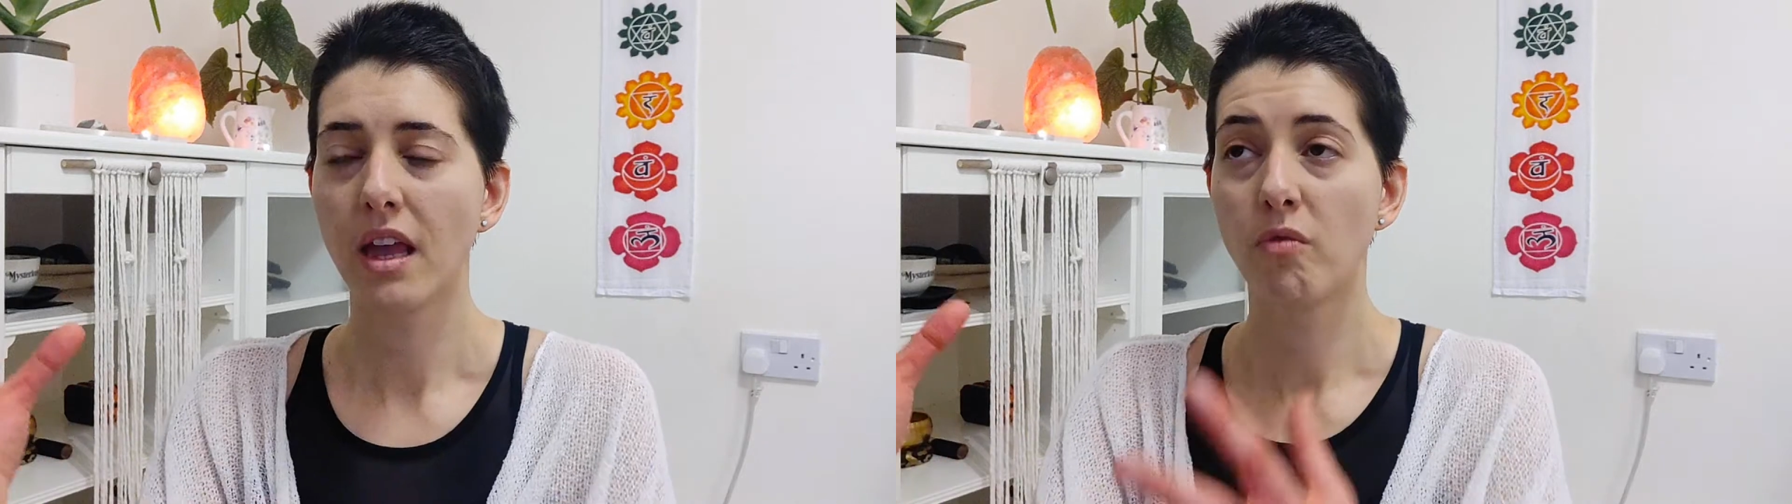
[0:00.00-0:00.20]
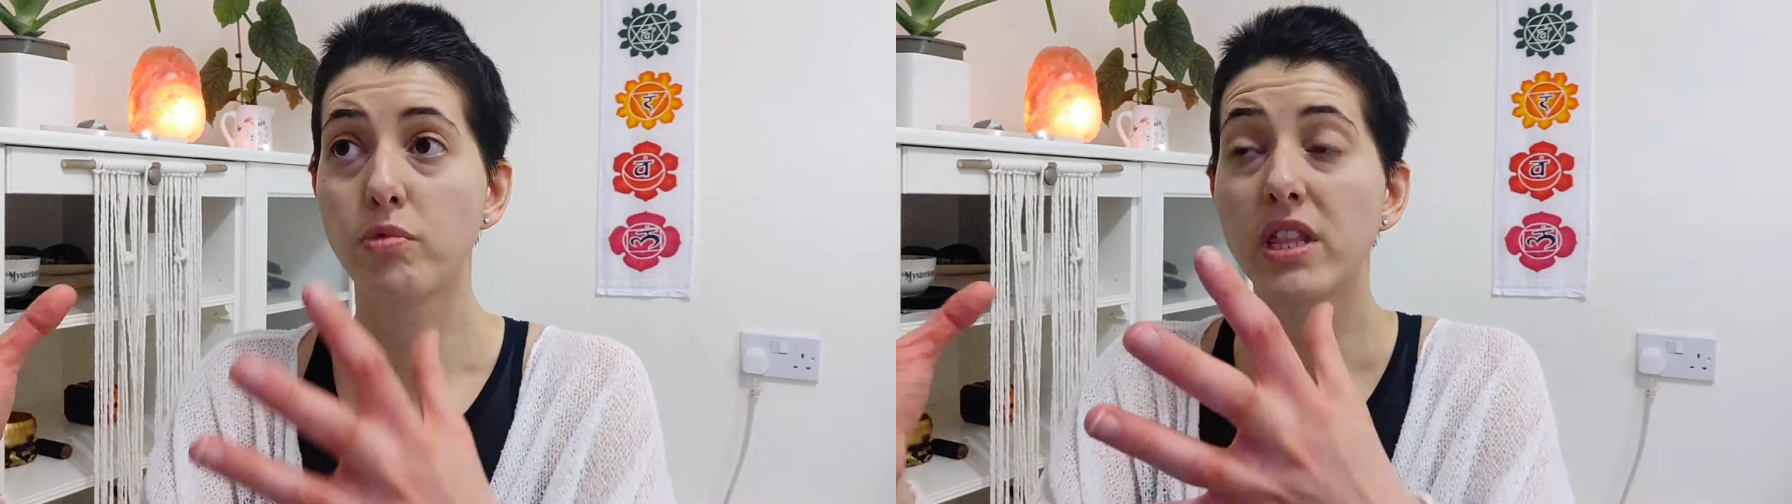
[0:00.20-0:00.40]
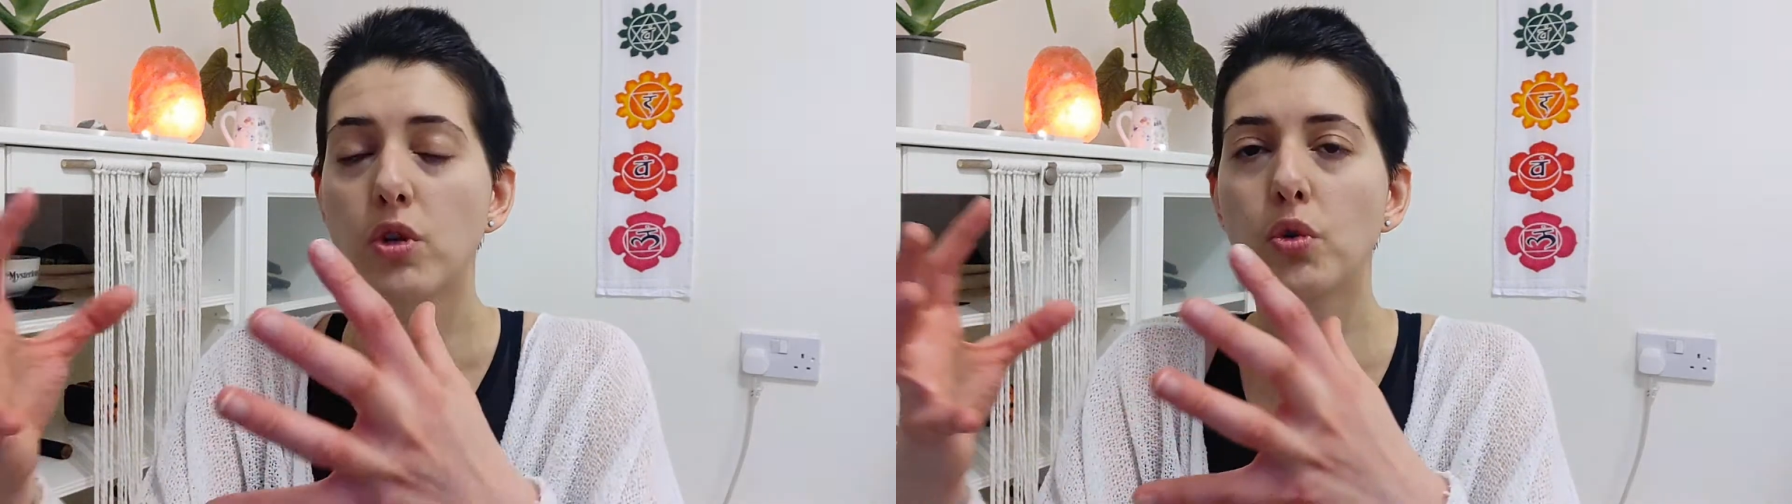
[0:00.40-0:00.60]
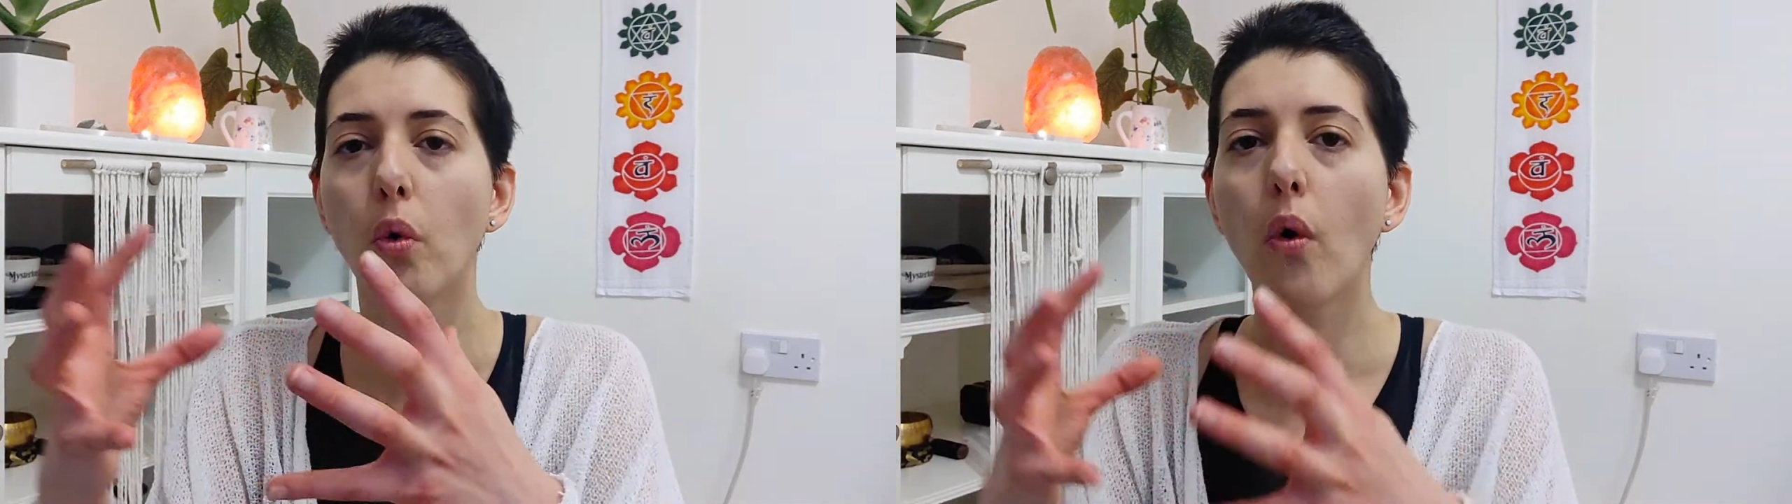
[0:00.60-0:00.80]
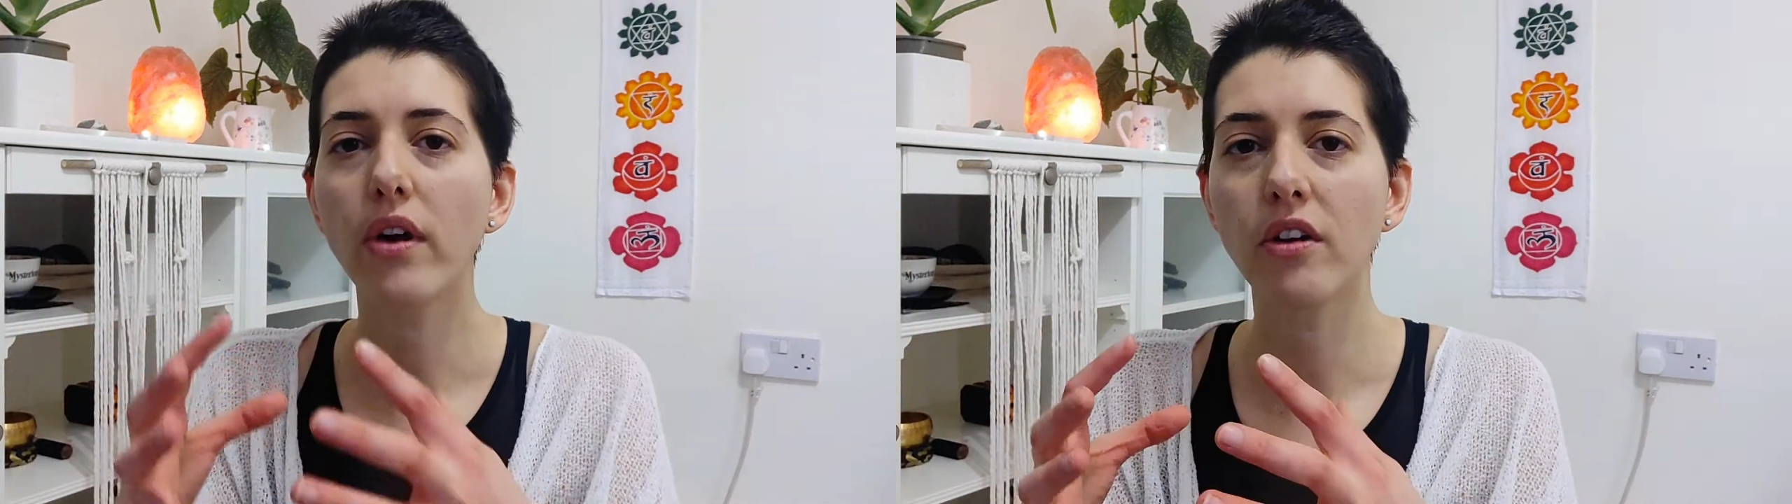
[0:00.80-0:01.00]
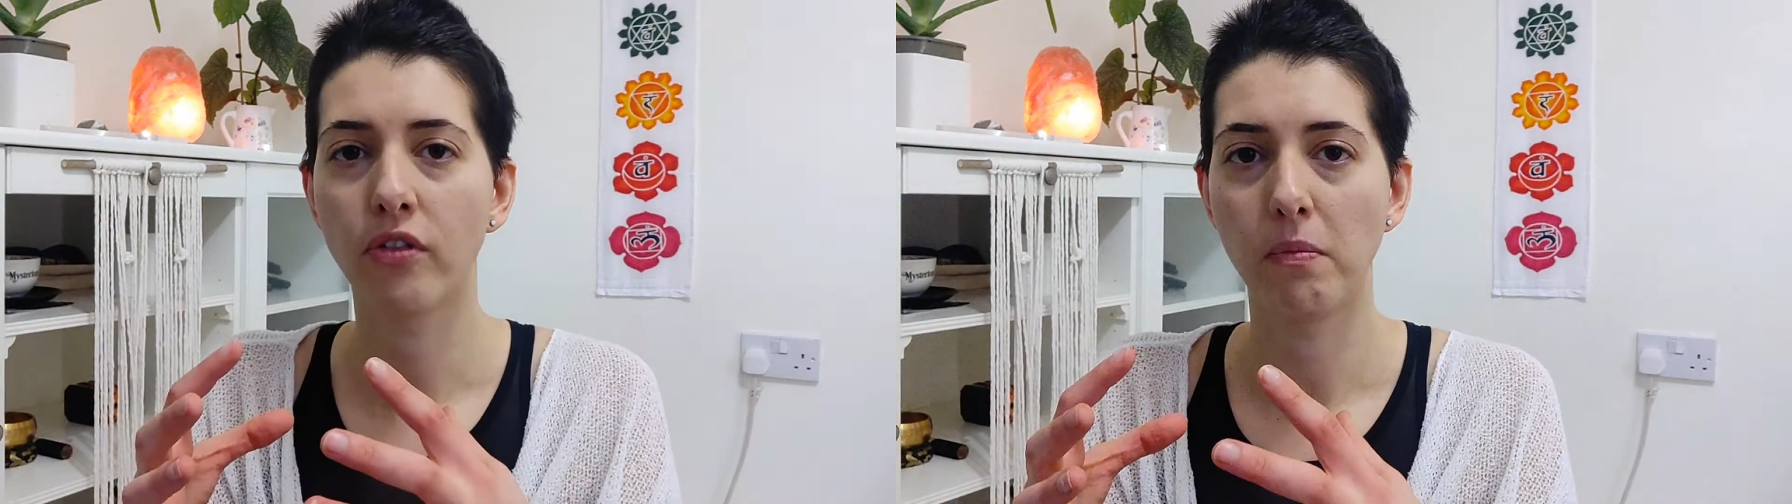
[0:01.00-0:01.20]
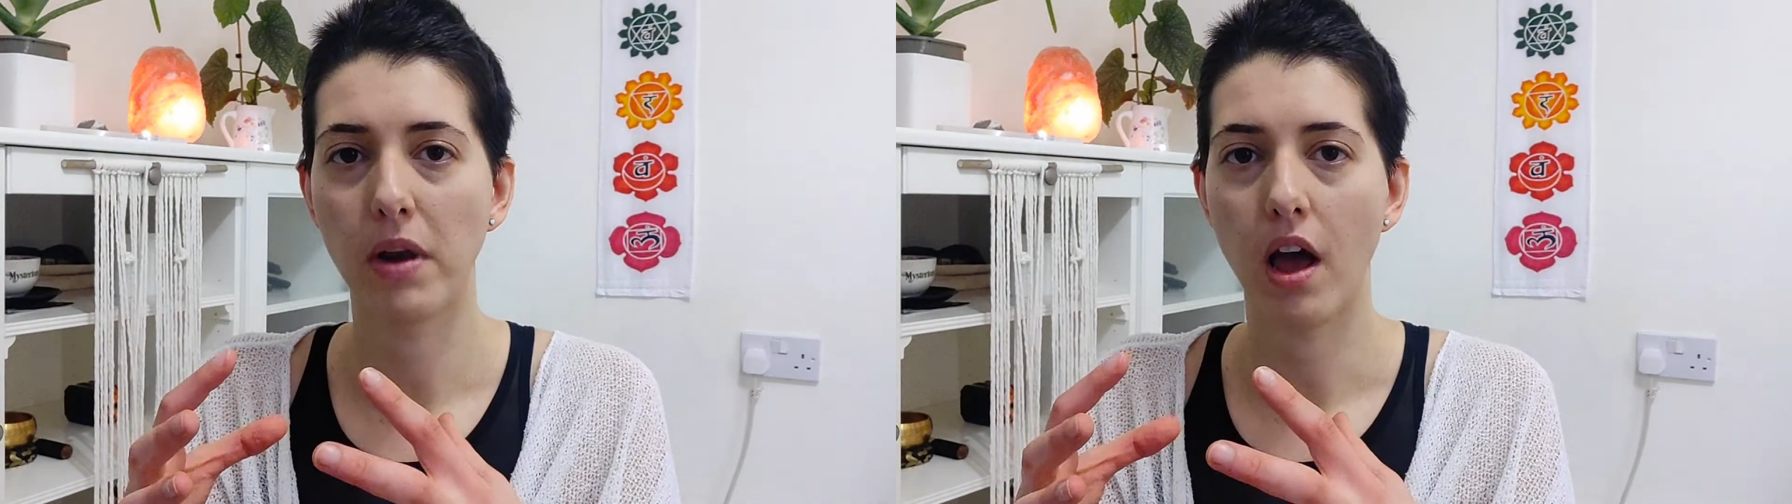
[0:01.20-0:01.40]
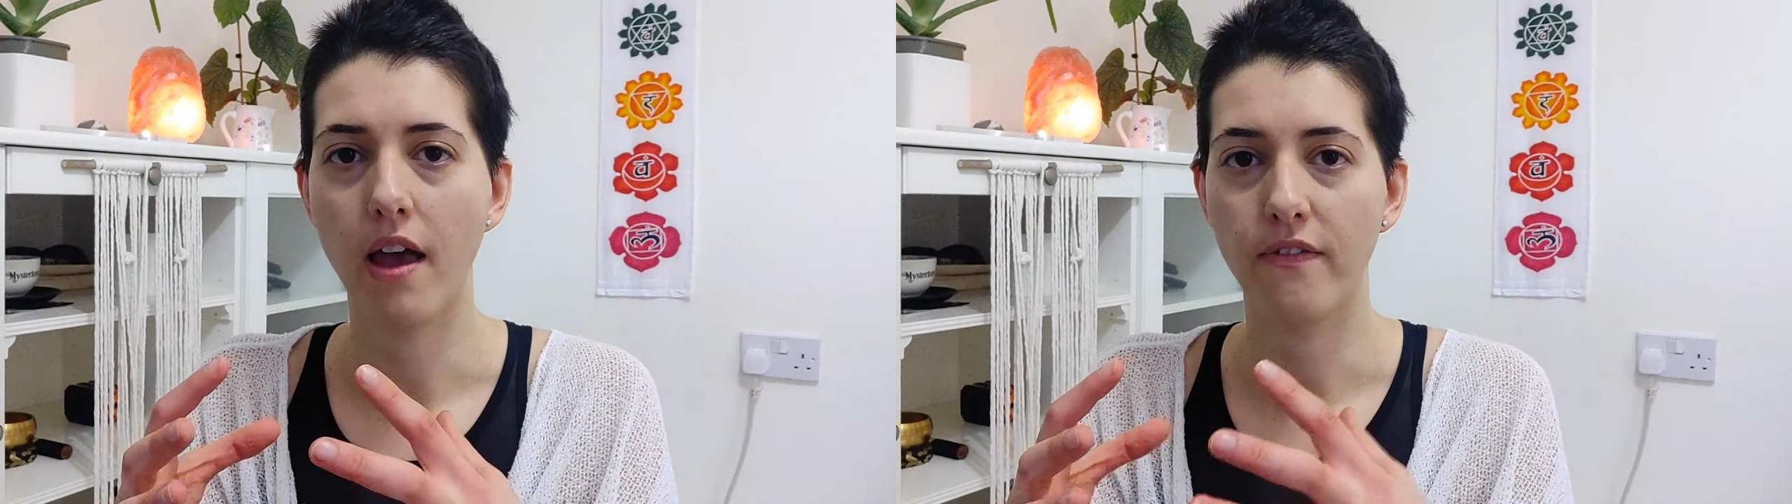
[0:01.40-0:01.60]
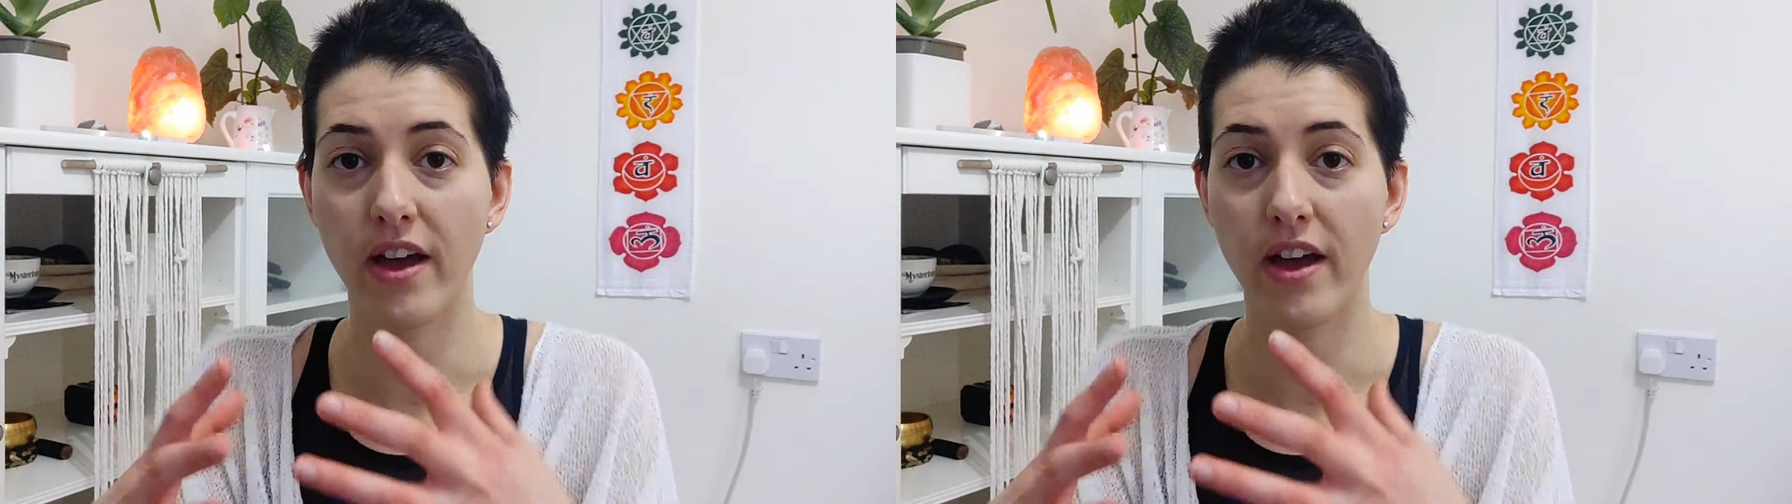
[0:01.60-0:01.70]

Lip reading: withdrawing from life